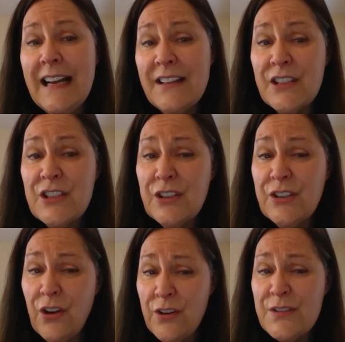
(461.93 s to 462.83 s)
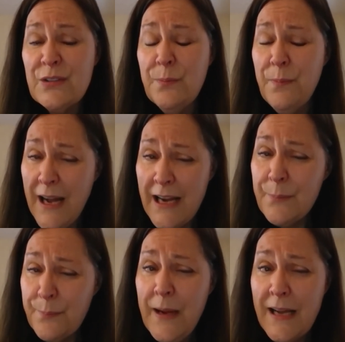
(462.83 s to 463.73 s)
I think she could also
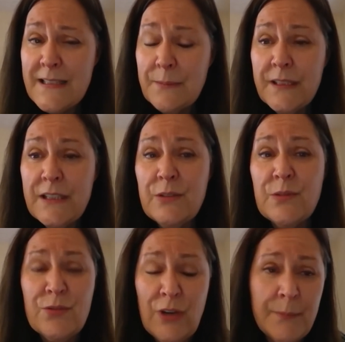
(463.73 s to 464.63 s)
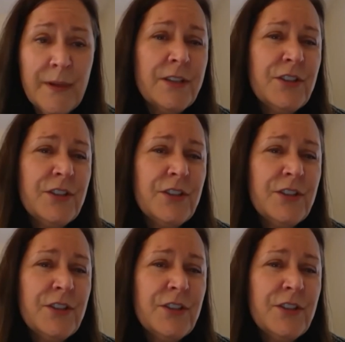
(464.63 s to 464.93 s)
possibly do strawberry